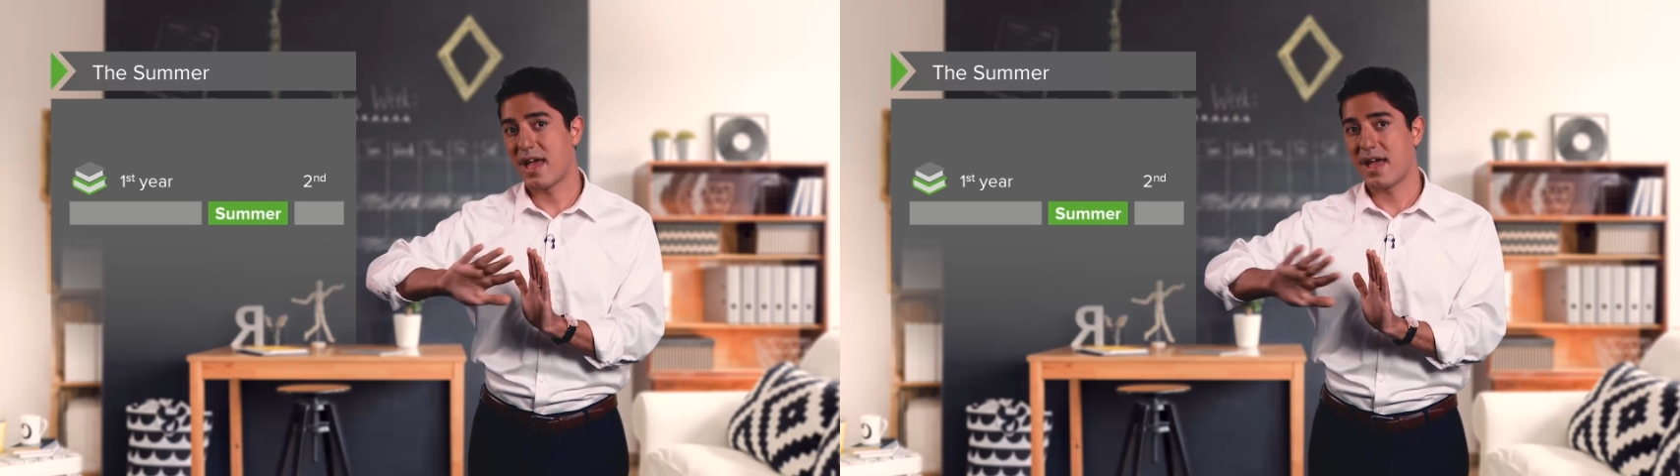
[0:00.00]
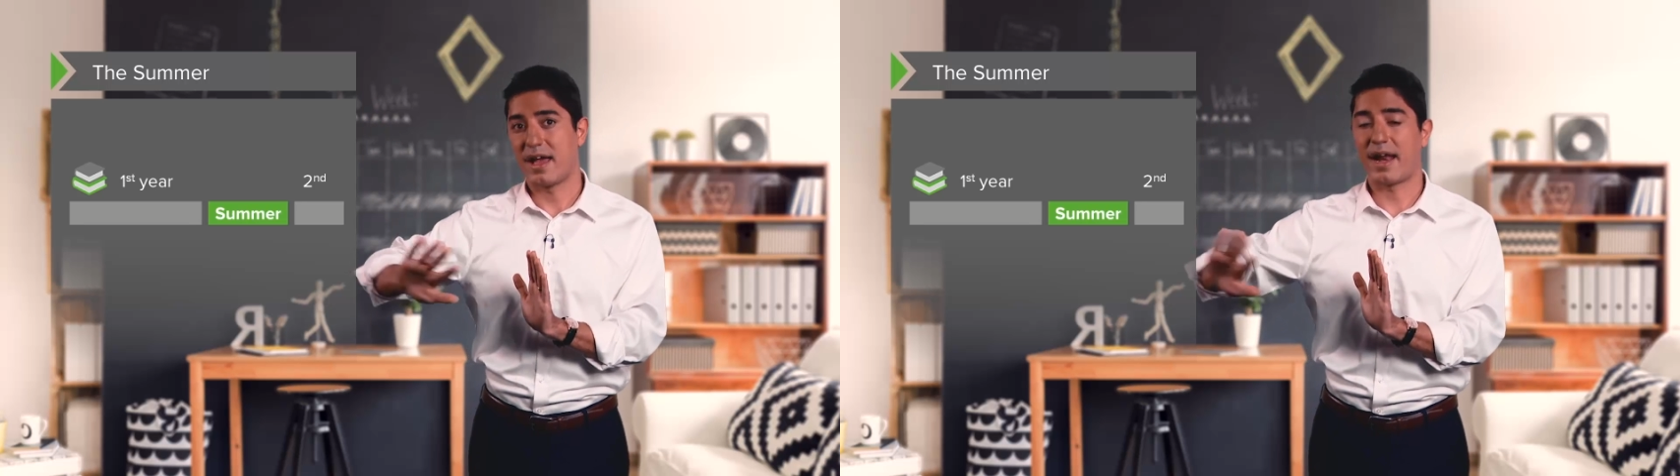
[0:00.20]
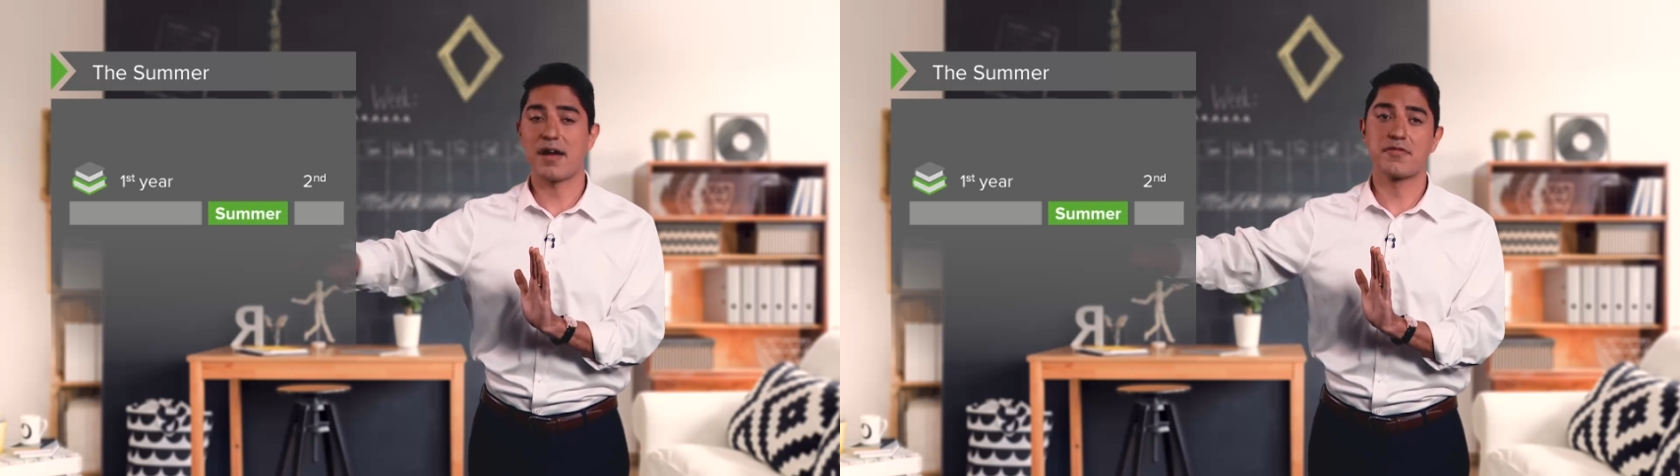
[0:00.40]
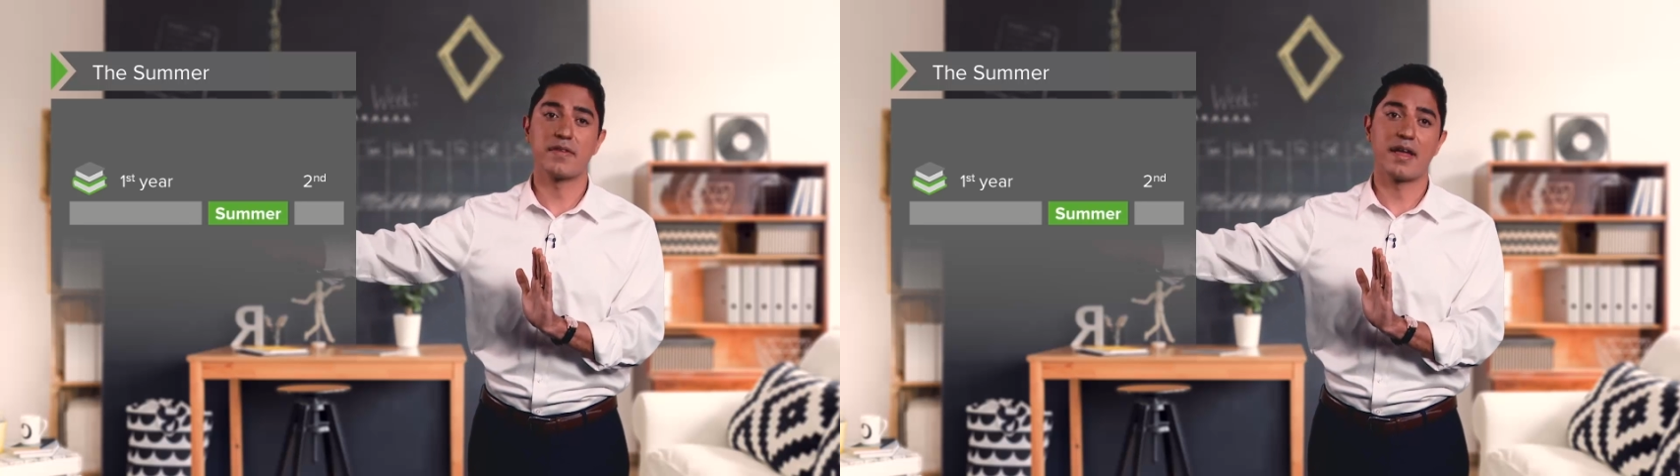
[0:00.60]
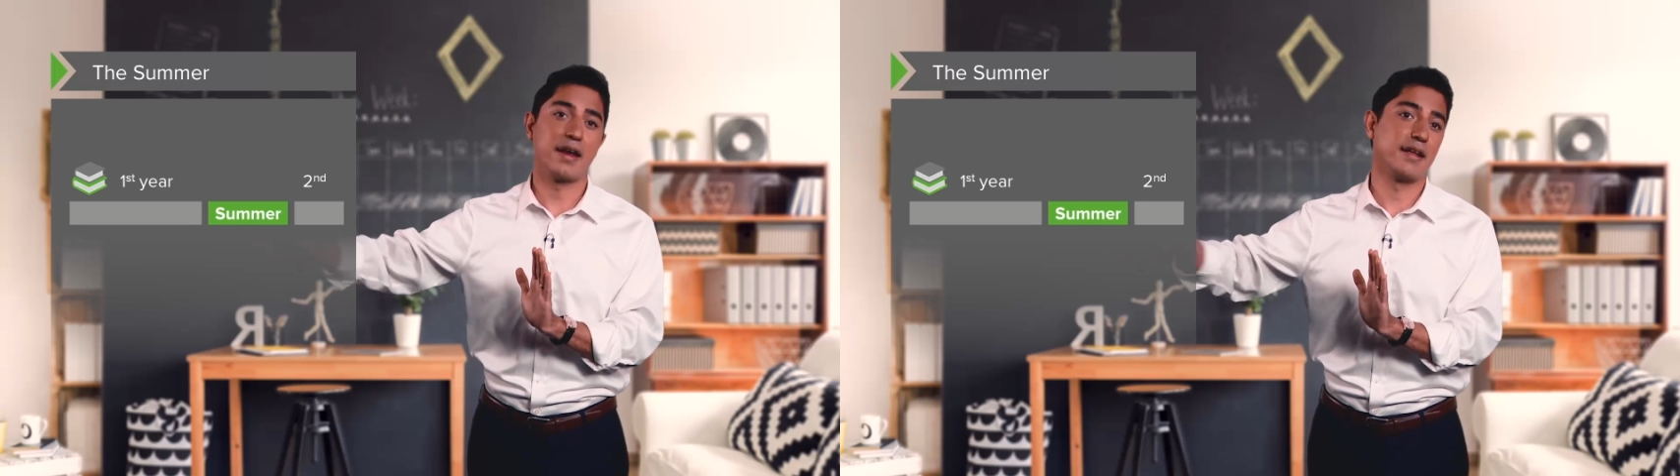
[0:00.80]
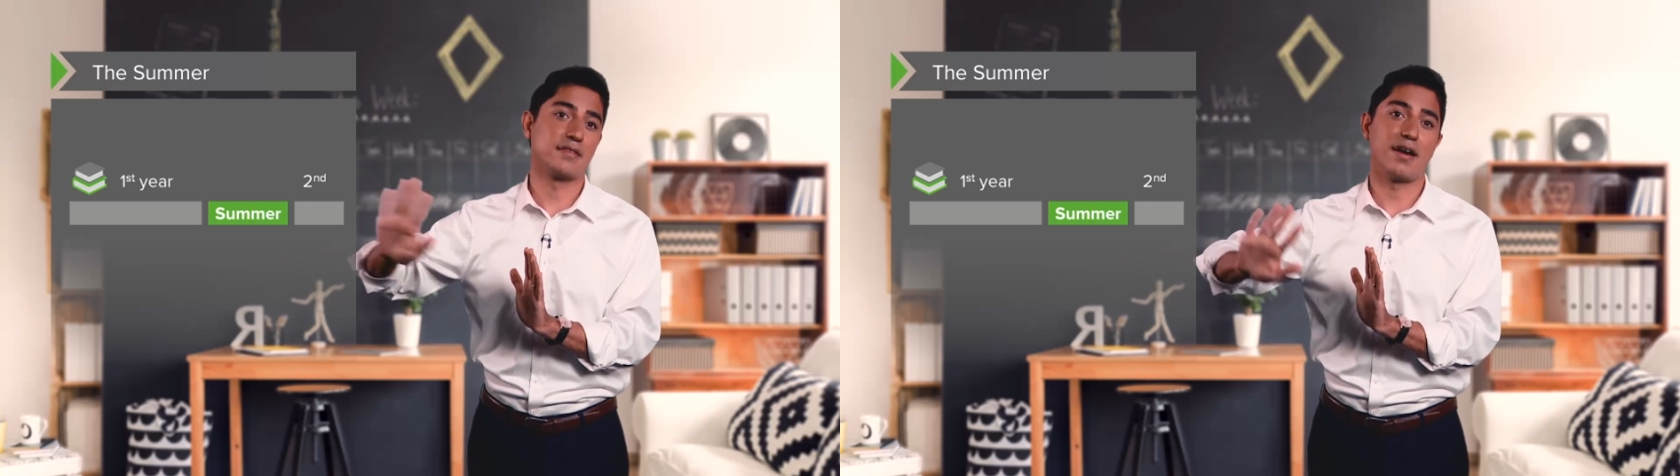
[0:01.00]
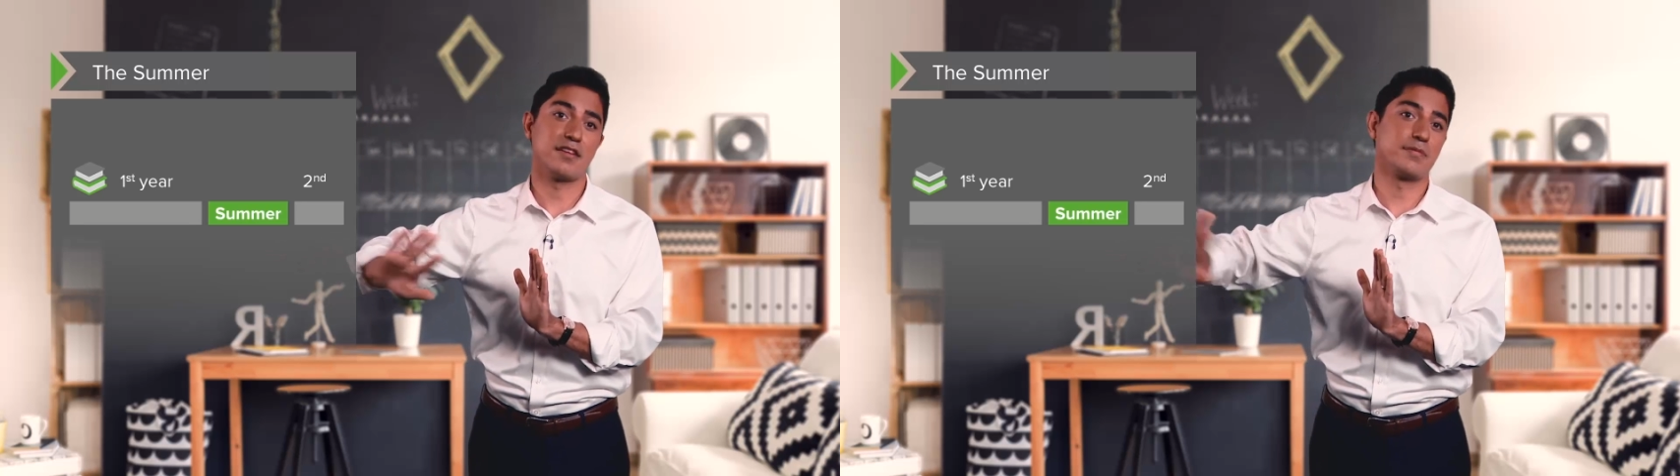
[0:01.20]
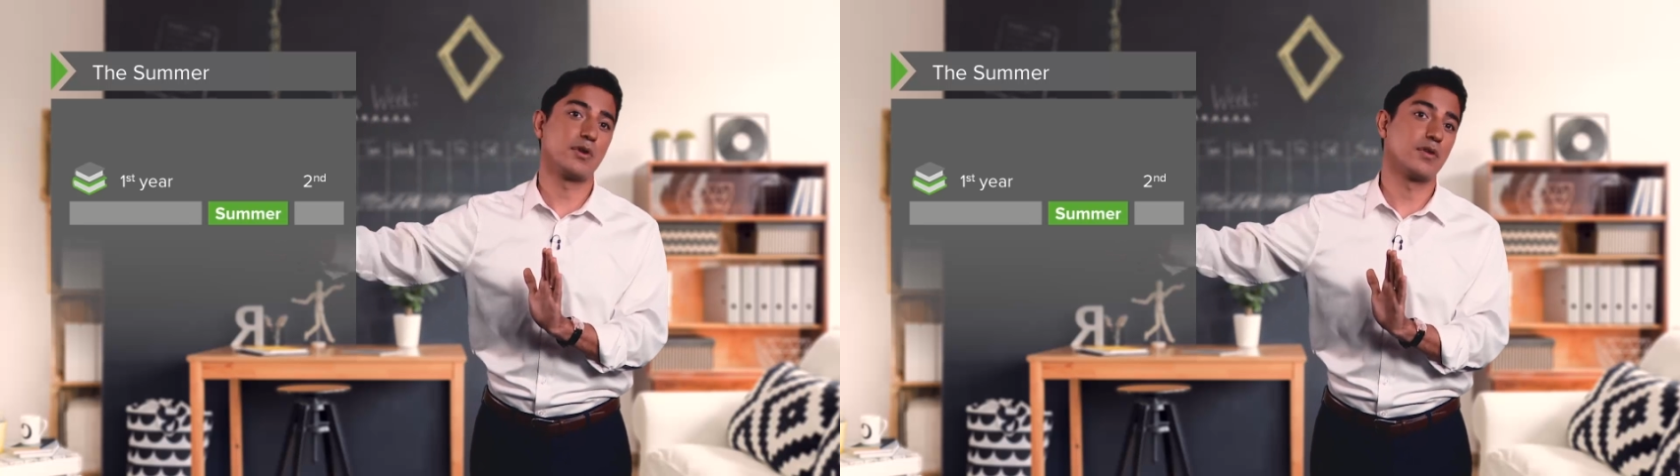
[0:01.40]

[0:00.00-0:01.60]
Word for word: And after that, it's hospital